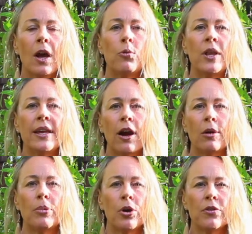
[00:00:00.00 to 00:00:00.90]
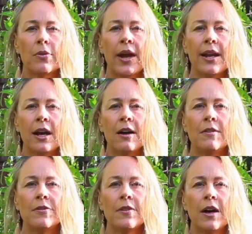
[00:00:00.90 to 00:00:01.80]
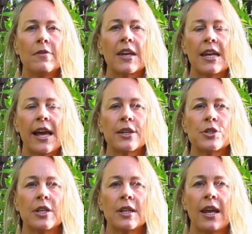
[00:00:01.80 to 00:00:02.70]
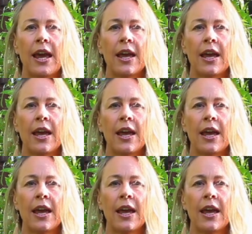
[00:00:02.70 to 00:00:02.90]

really our birthright of connection